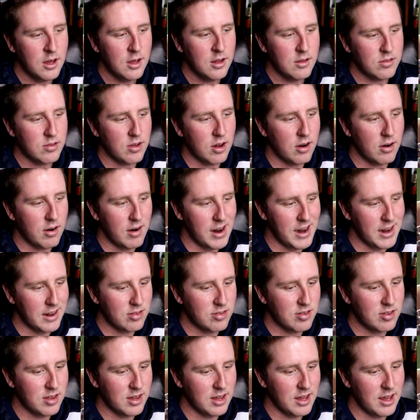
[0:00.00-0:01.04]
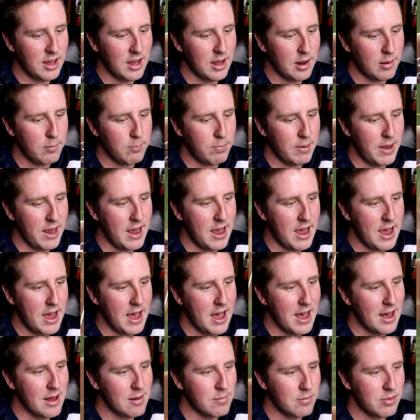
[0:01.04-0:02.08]
It's alright. And
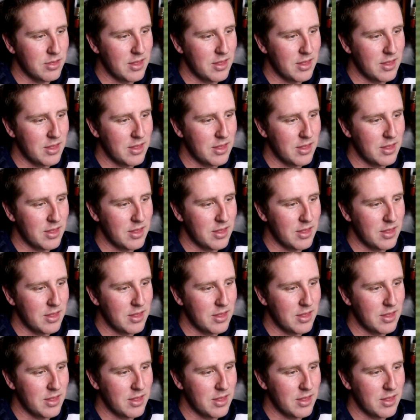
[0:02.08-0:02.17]
bam!